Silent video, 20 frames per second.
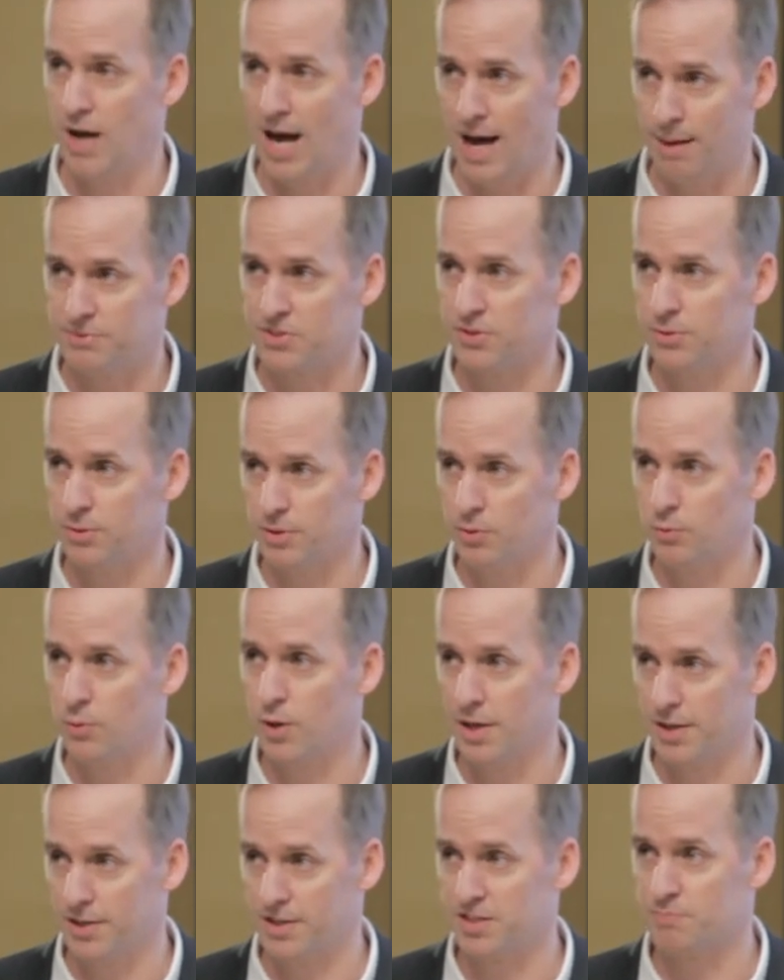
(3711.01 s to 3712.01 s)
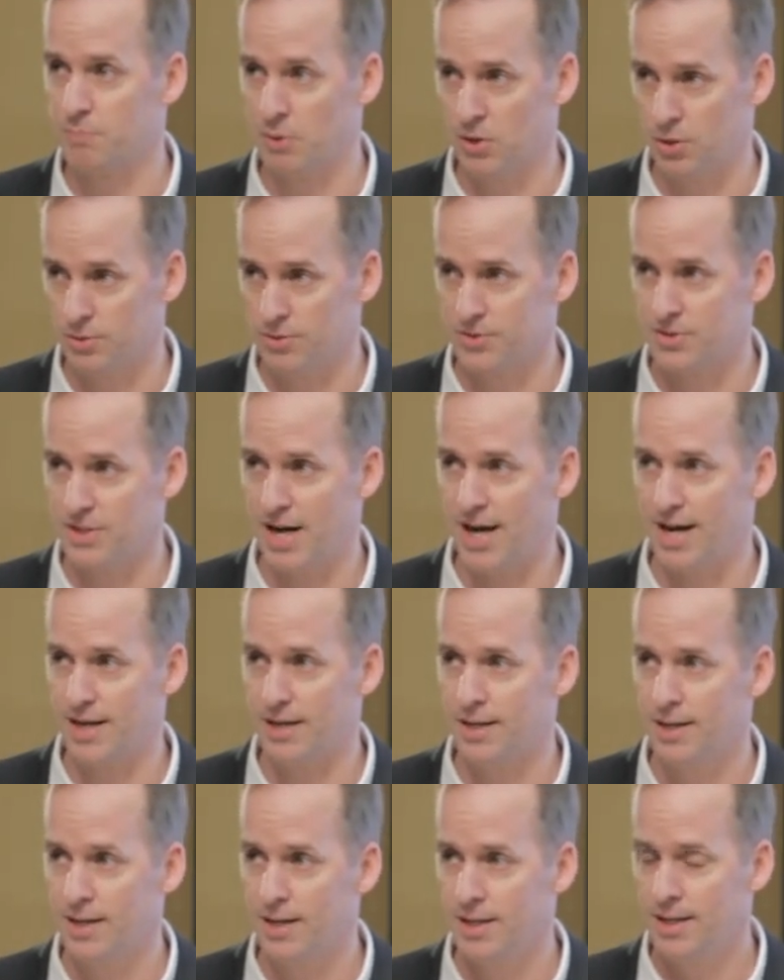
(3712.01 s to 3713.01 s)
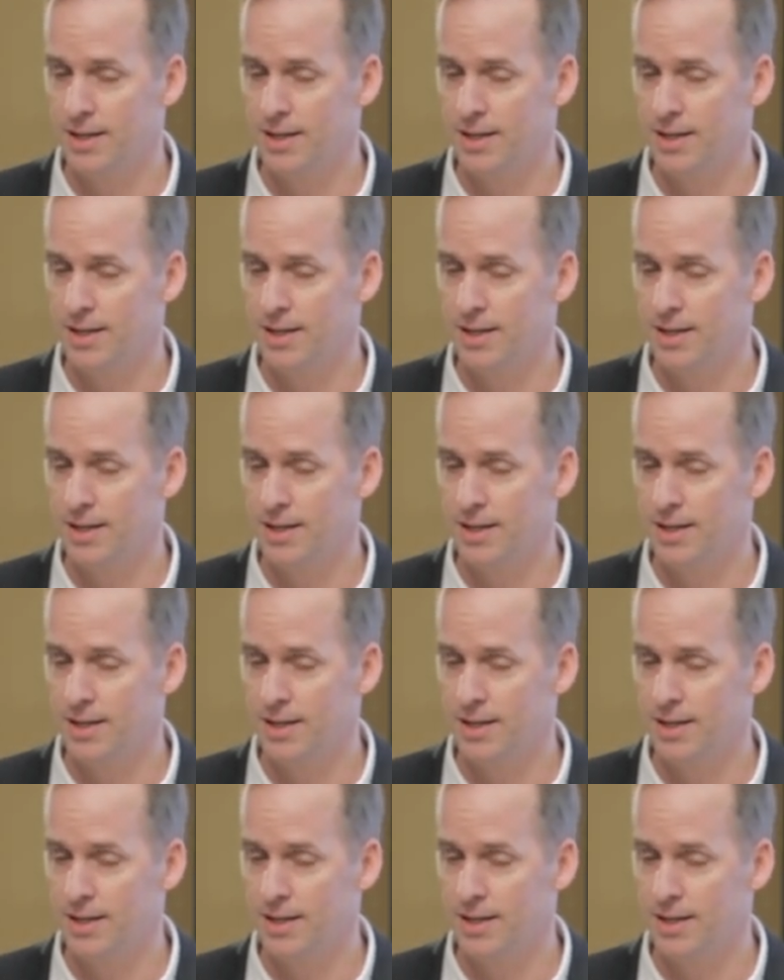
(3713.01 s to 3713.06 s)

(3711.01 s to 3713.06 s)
absolutely want to expose that